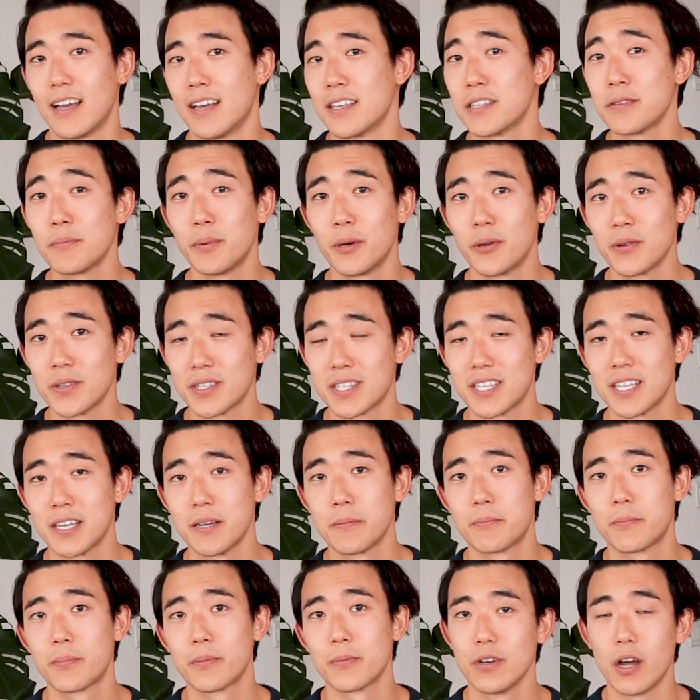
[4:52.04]
As a bonus
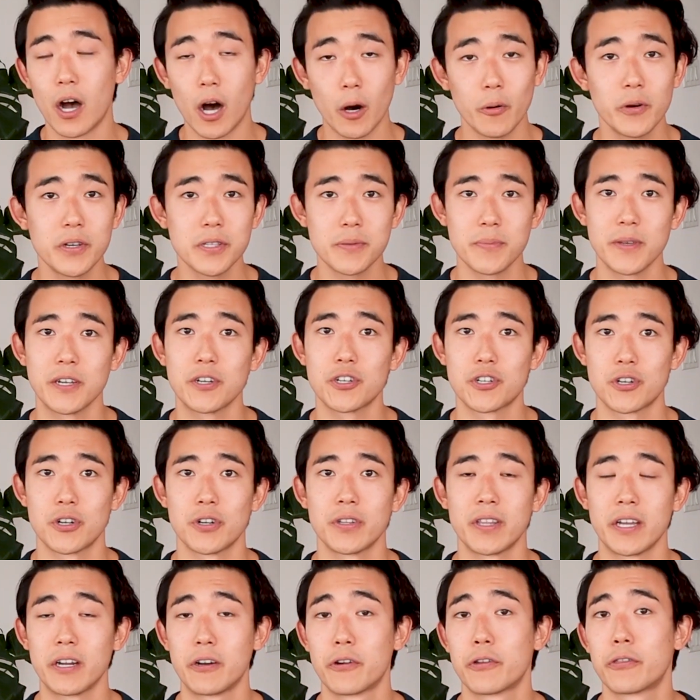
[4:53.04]
tip, always make sure
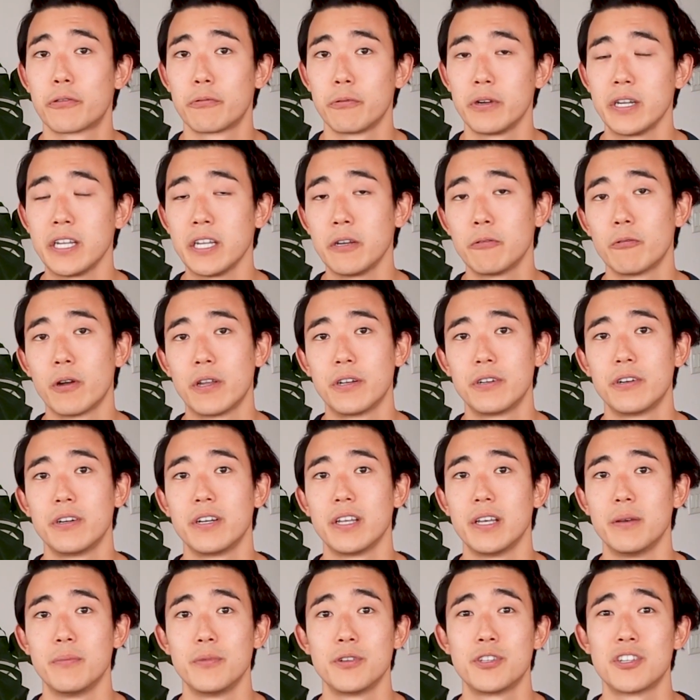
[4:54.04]
that your 3D
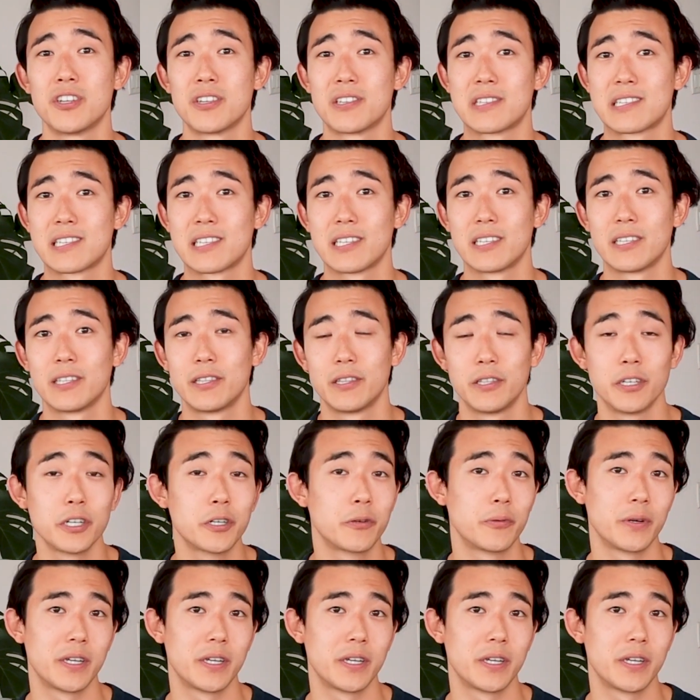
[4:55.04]
rendered images look